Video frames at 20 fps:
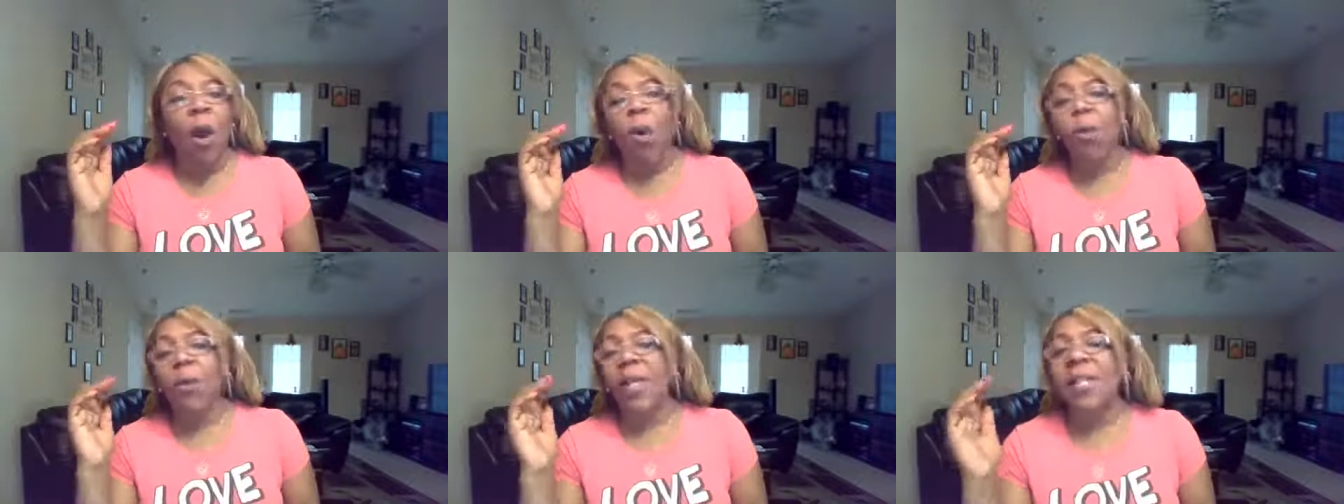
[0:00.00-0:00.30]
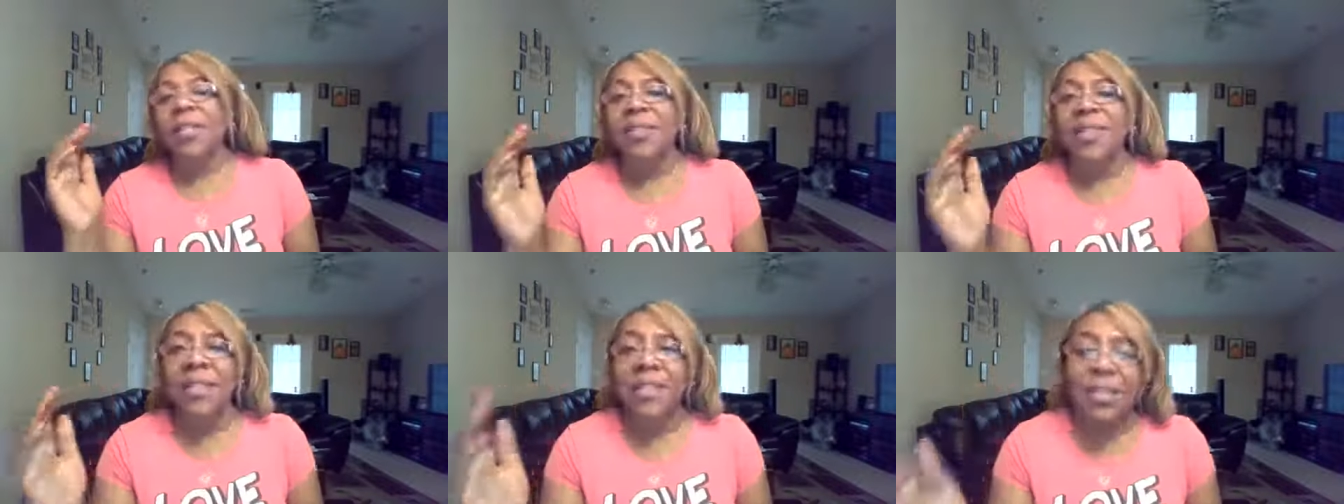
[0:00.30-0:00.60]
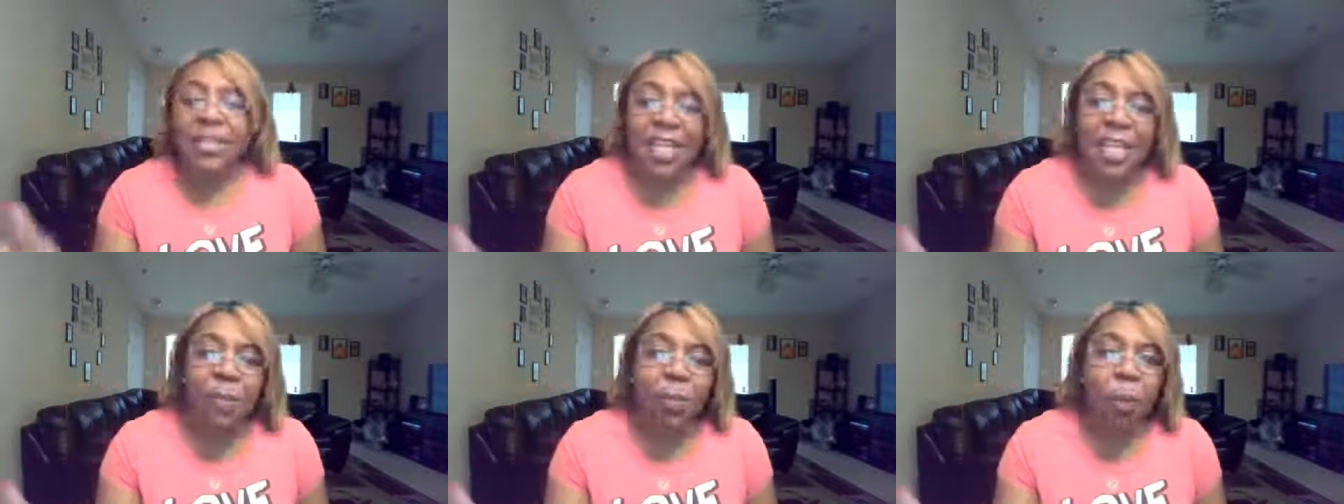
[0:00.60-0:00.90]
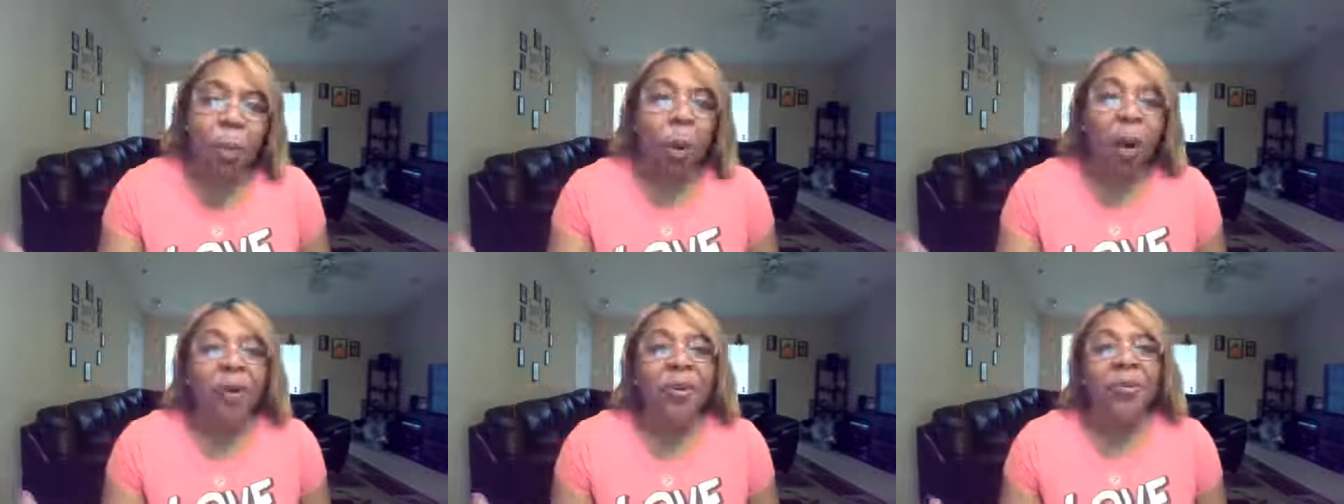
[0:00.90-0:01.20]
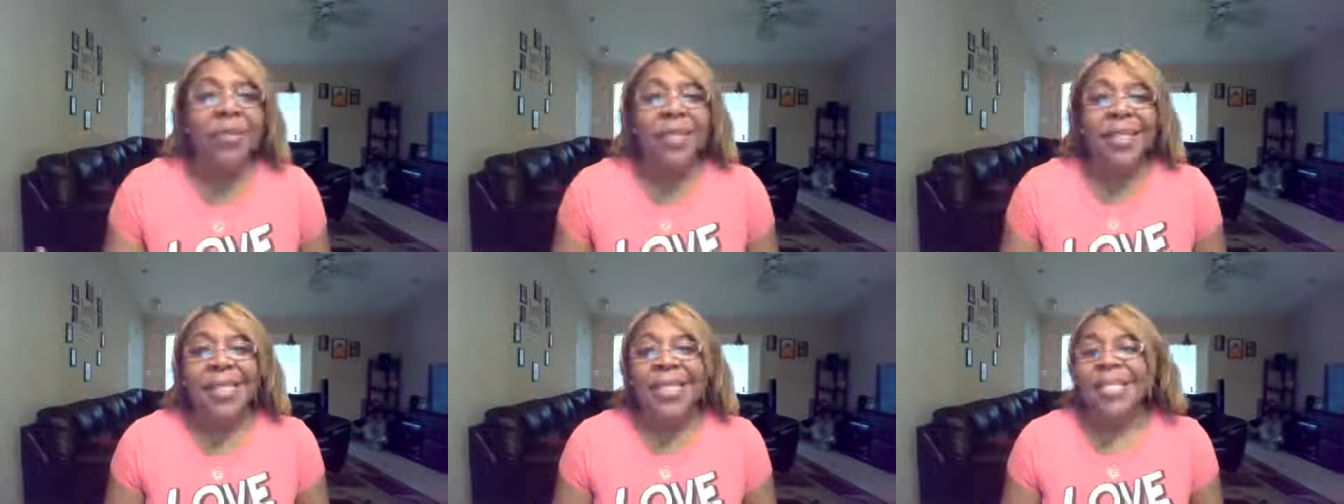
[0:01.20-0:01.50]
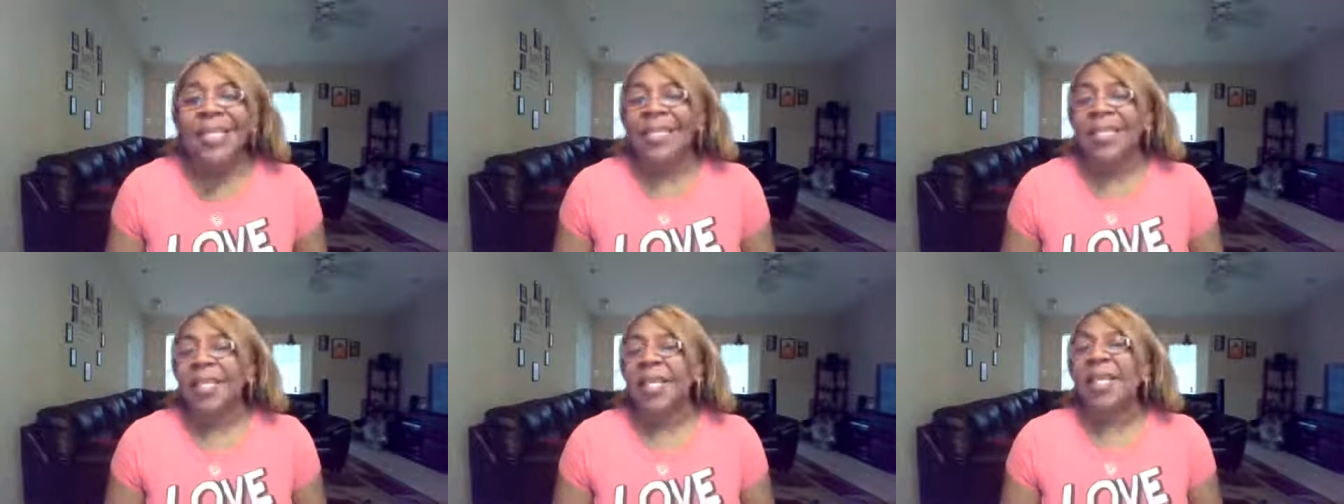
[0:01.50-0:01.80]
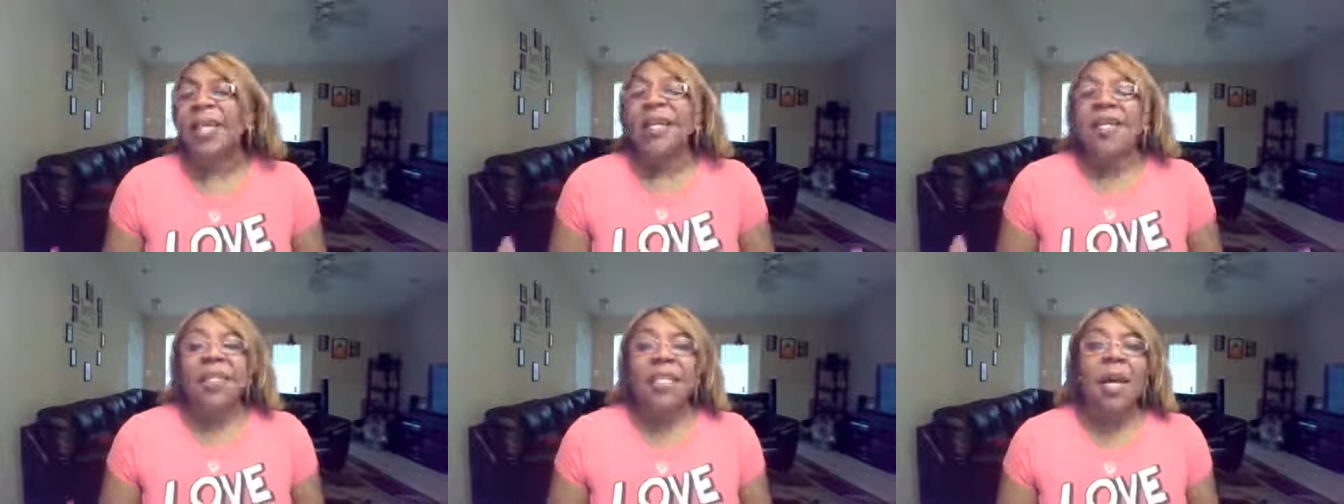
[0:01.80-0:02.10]
going into deep waters.
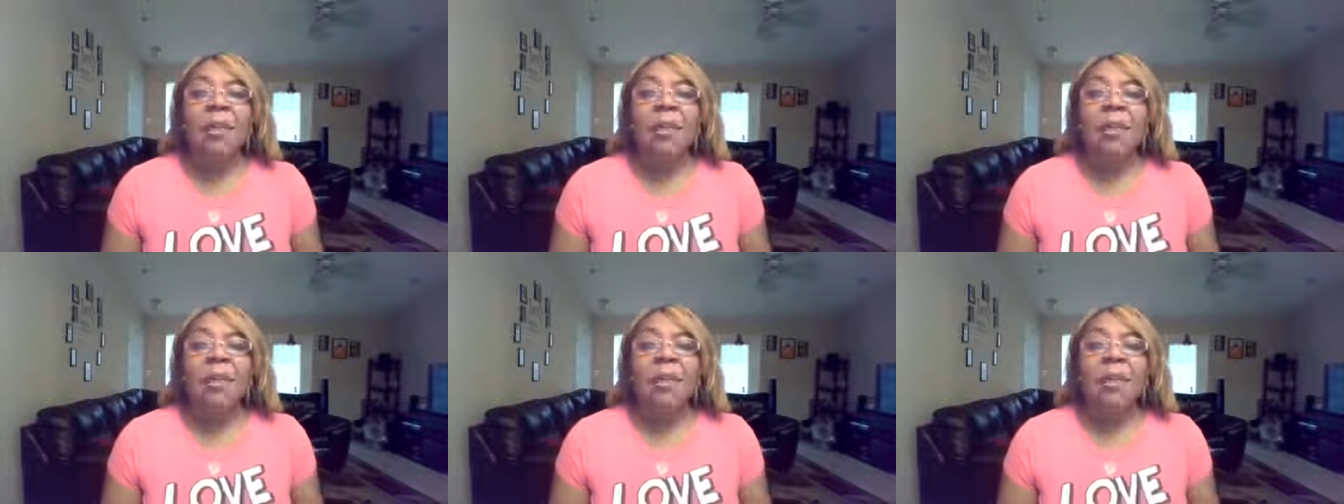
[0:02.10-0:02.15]
Listen,